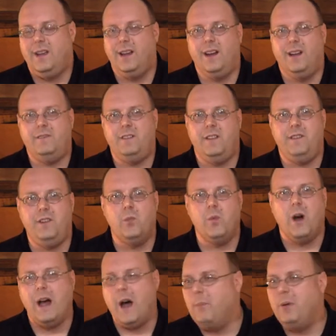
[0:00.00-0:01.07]
uh, if, if you
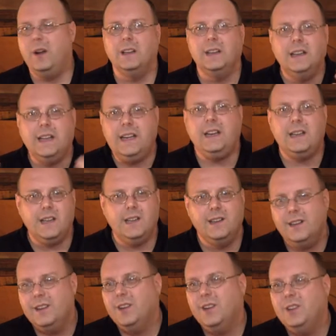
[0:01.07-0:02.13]
want, I'll put a link
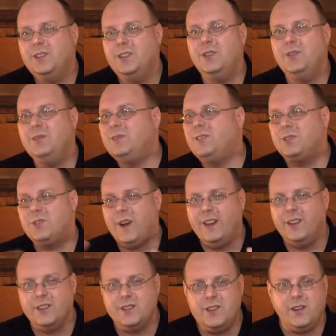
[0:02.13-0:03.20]
to the
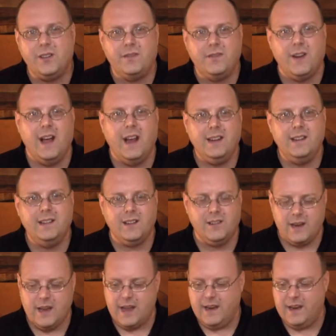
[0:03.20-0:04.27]
trailers you can find.
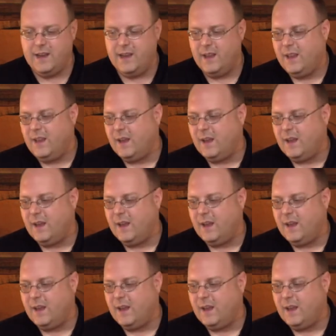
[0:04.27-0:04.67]
Okay.